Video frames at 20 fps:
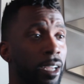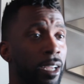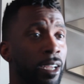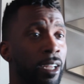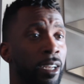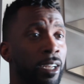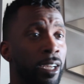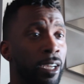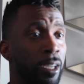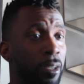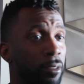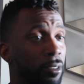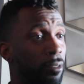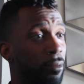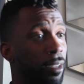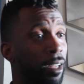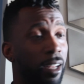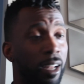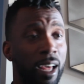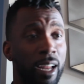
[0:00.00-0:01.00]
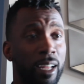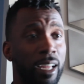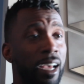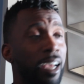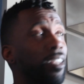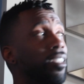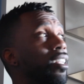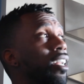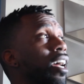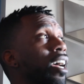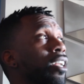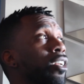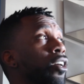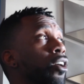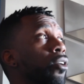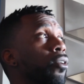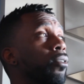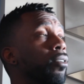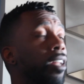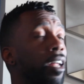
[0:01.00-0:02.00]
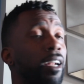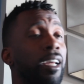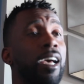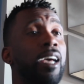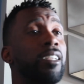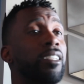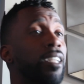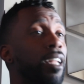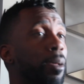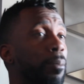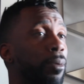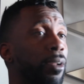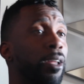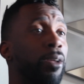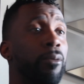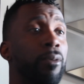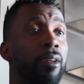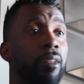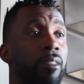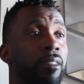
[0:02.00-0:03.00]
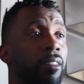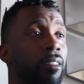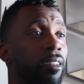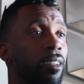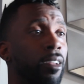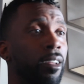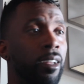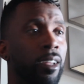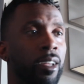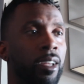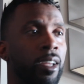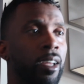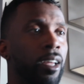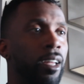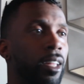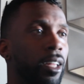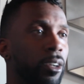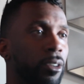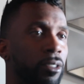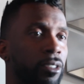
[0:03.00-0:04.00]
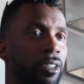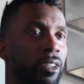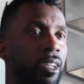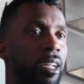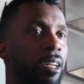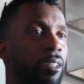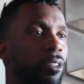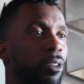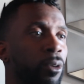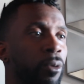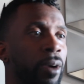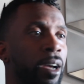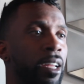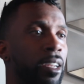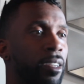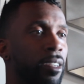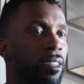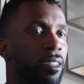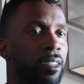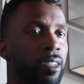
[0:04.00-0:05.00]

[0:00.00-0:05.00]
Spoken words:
and a lot of guys that I know, a lot of guys that I played with, that are still out there waiting.